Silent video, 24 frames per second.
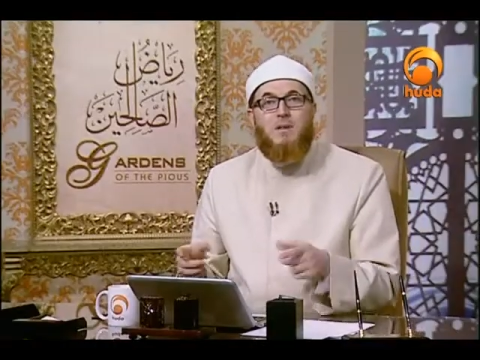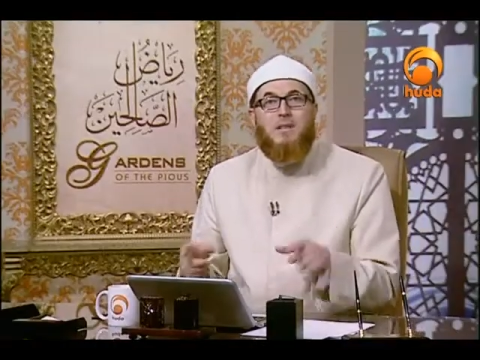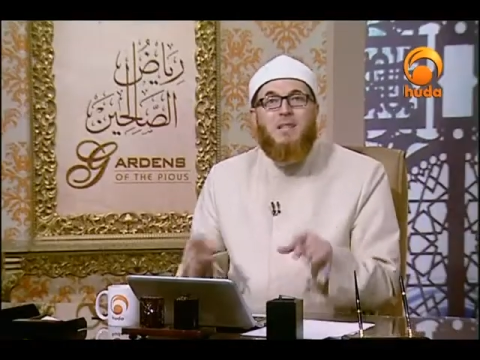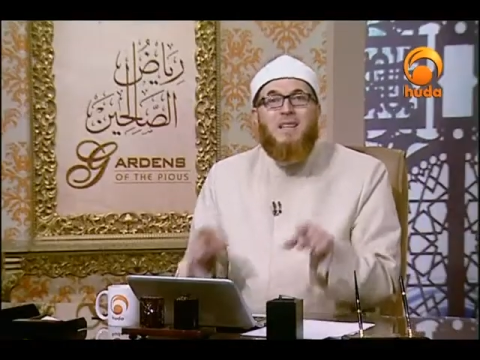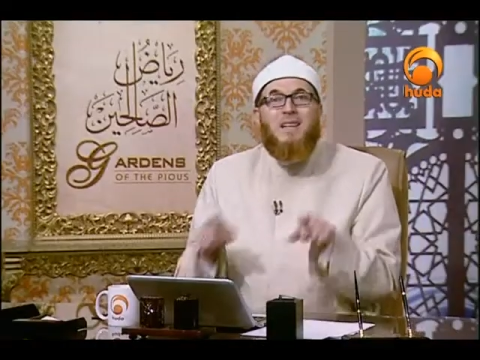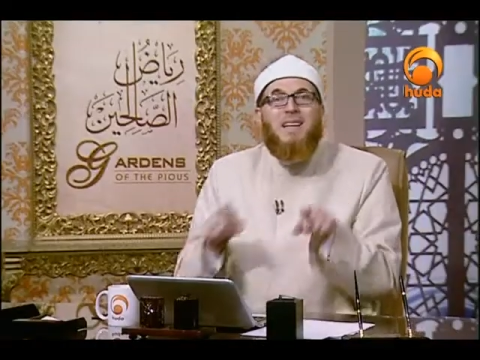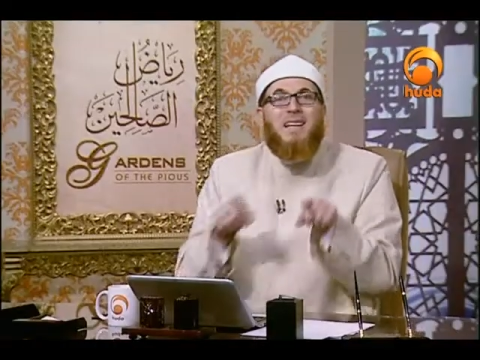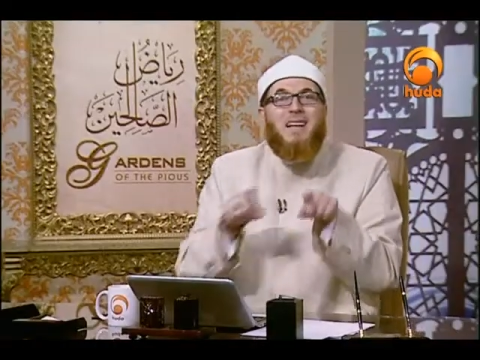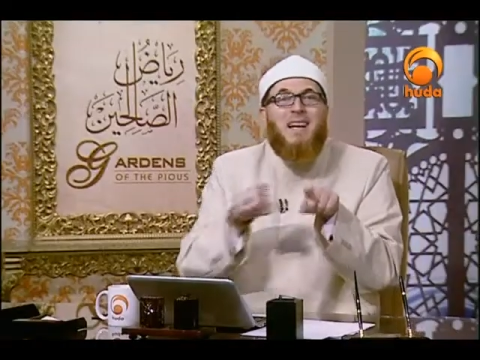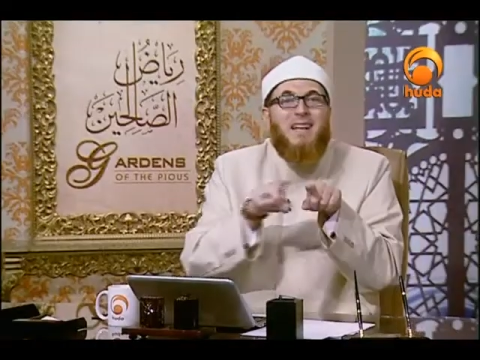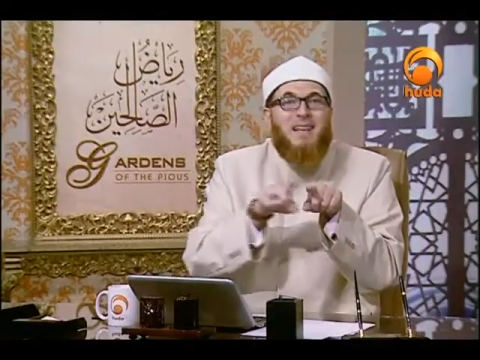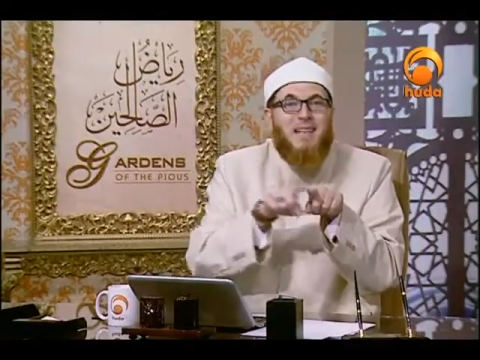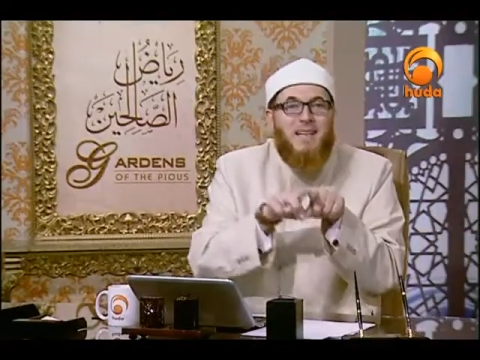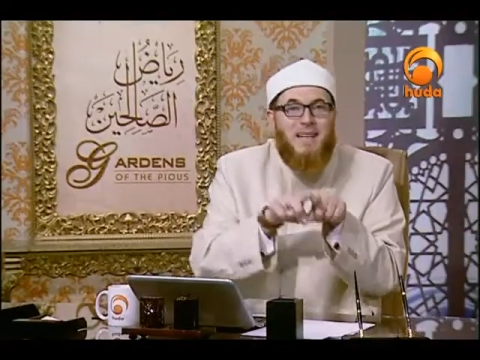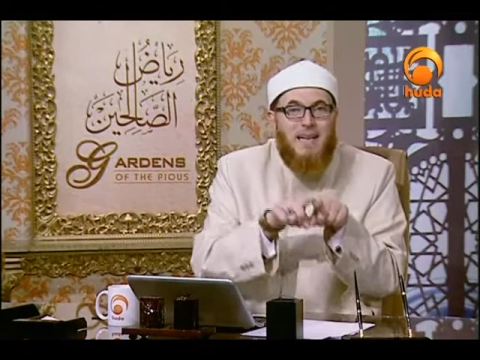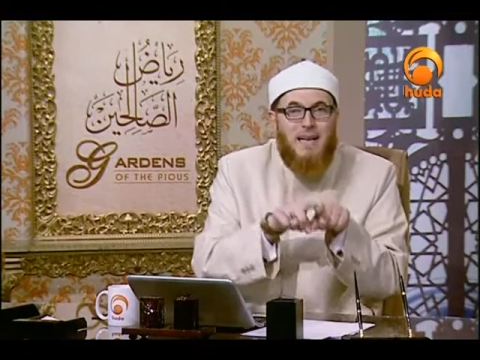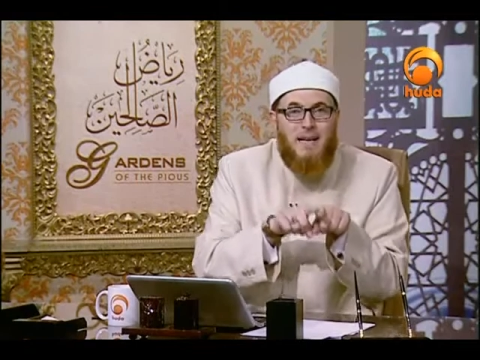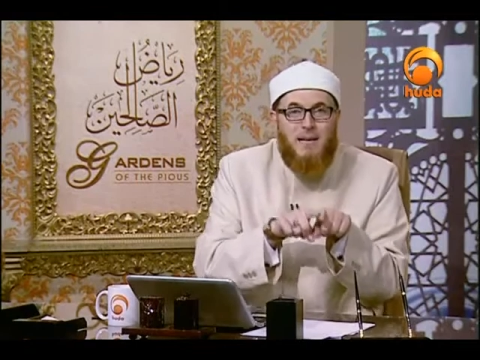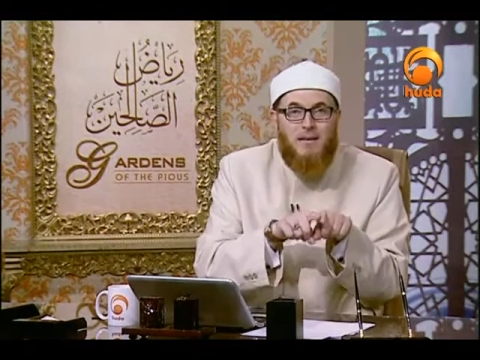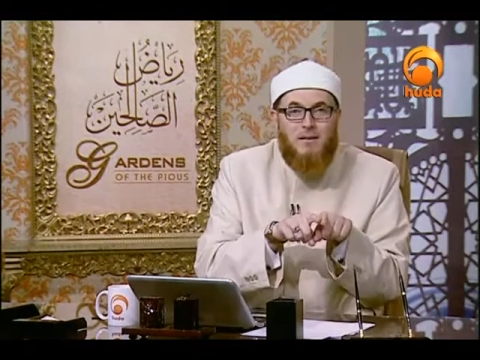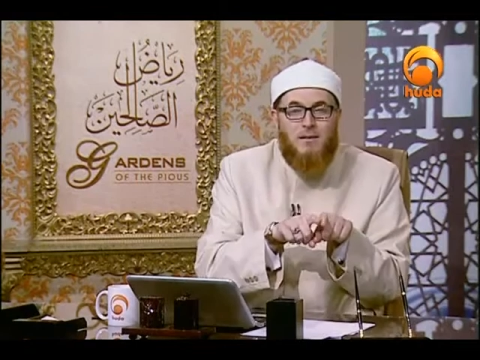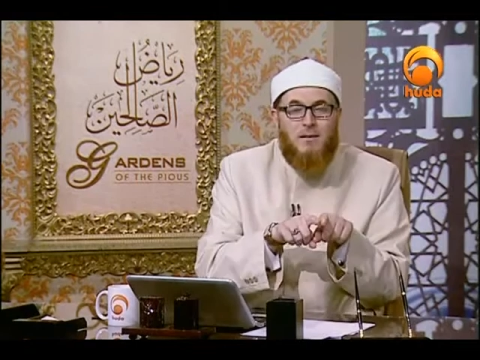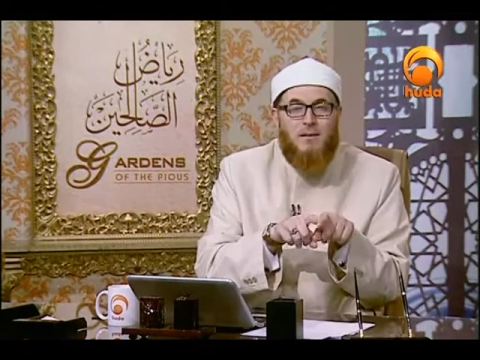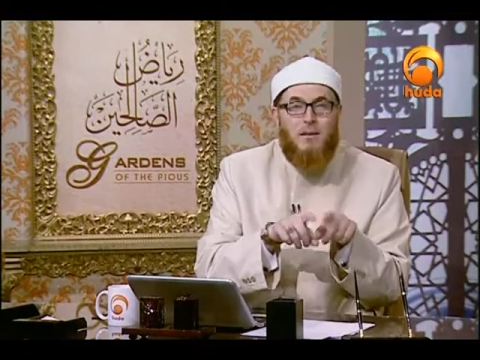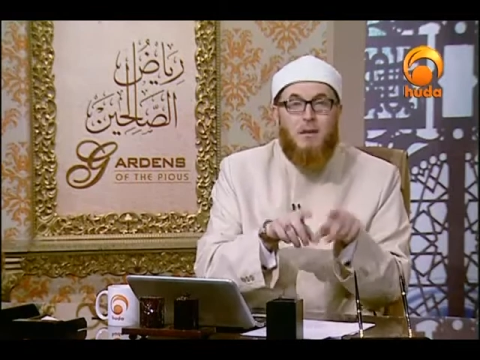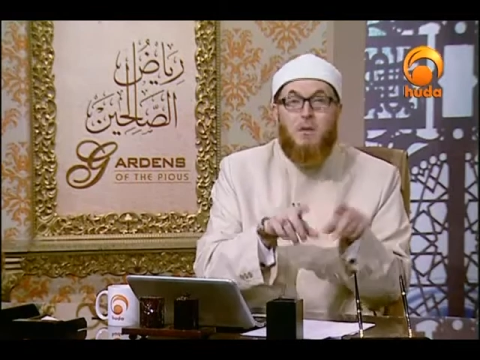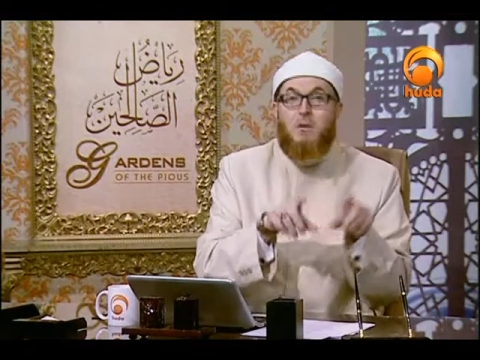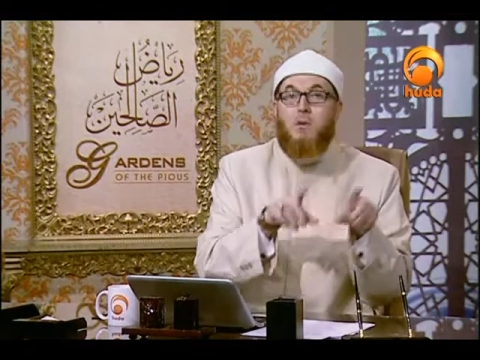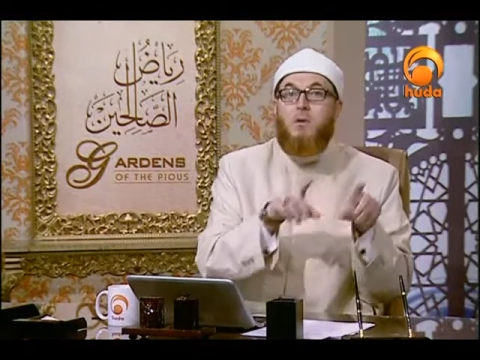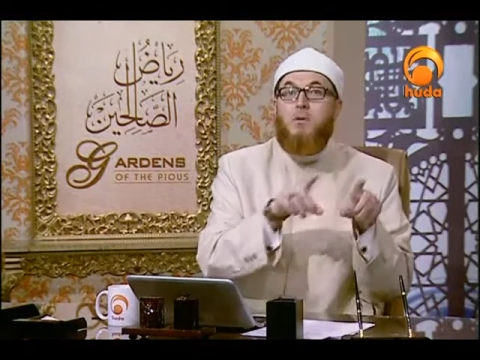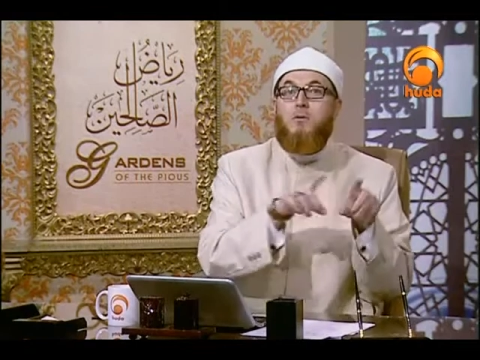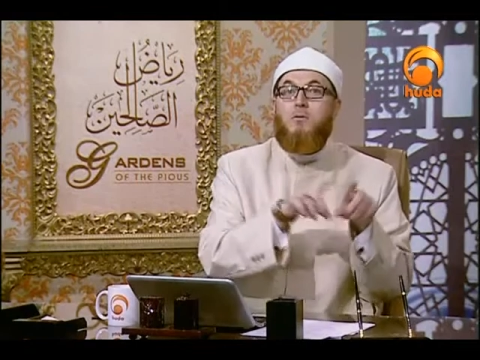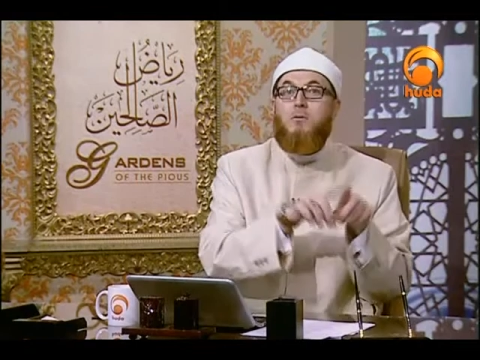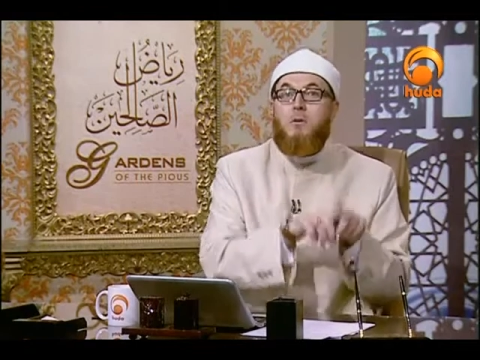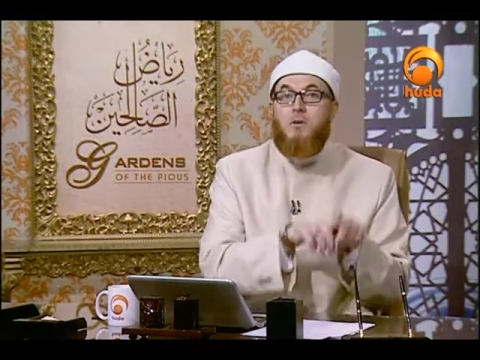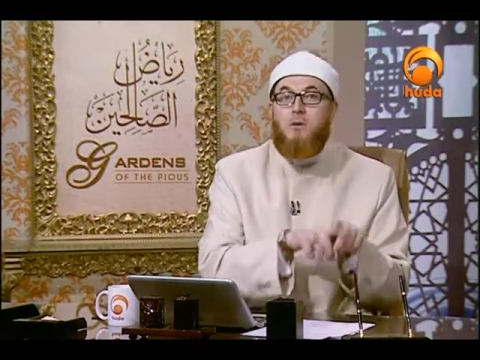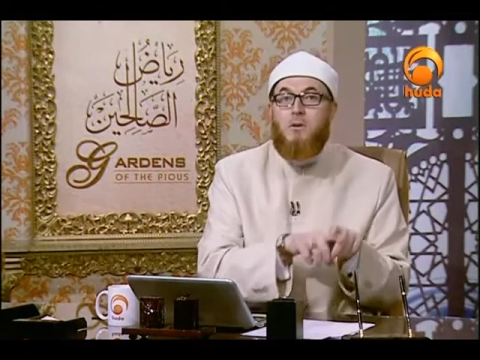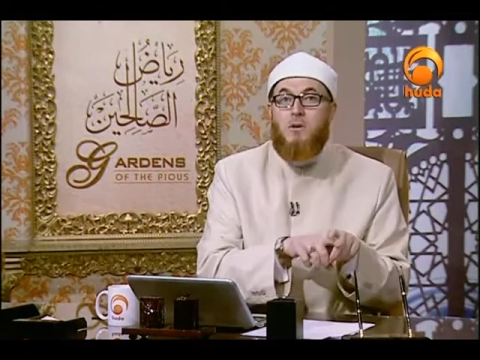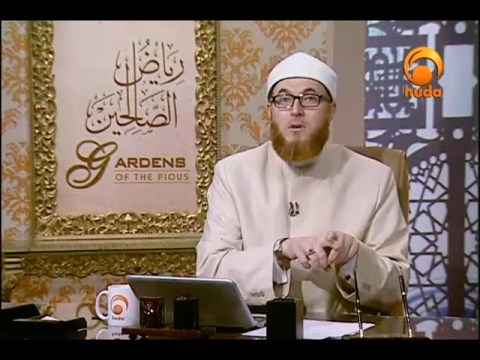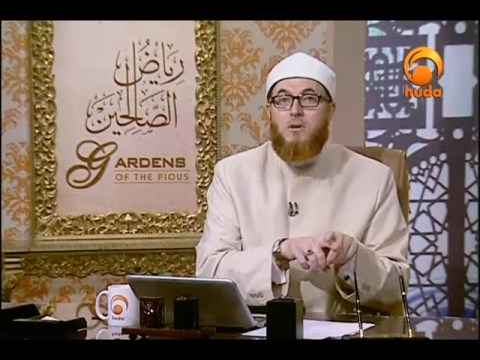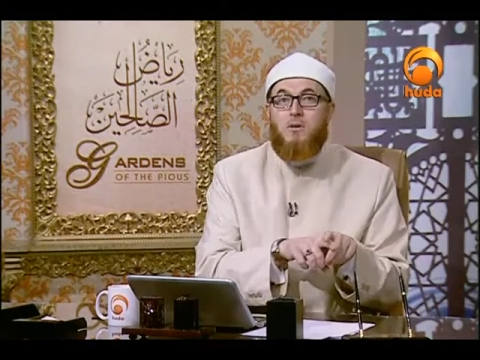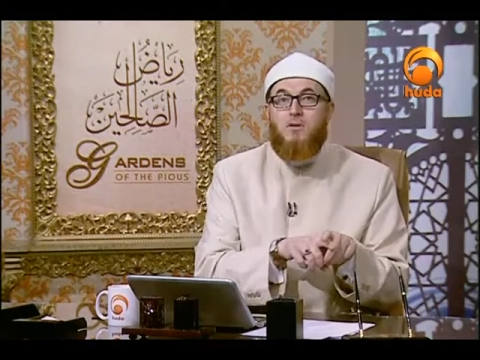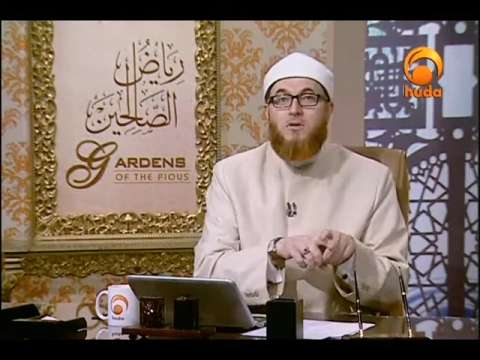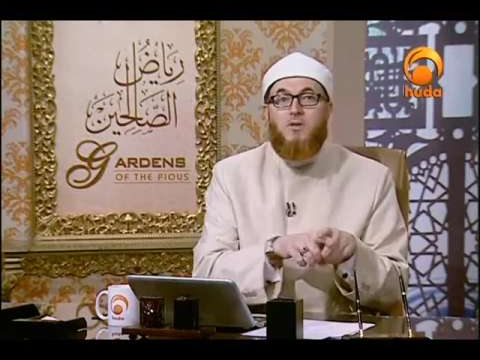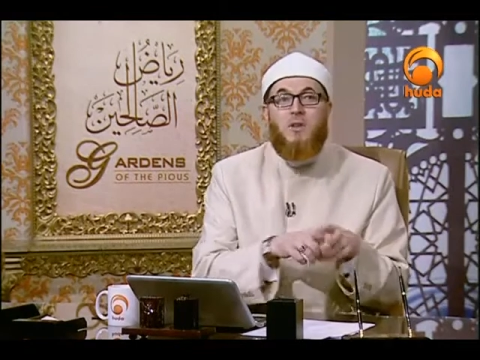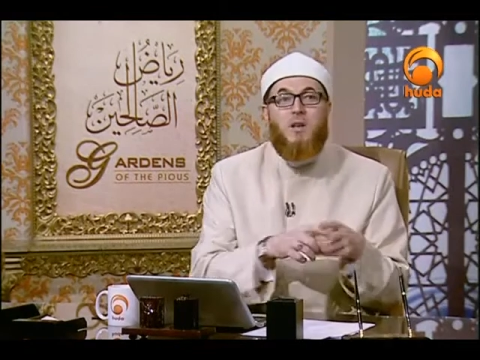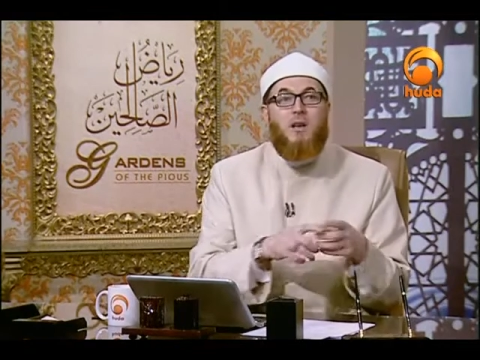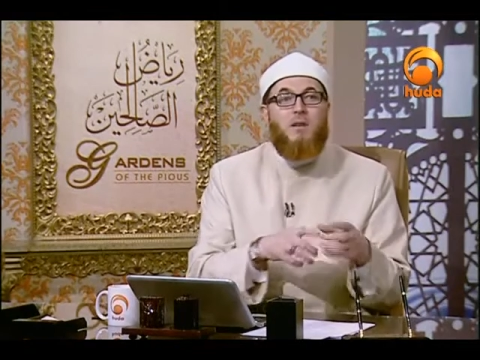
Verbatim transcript: their colleagues, their co-workers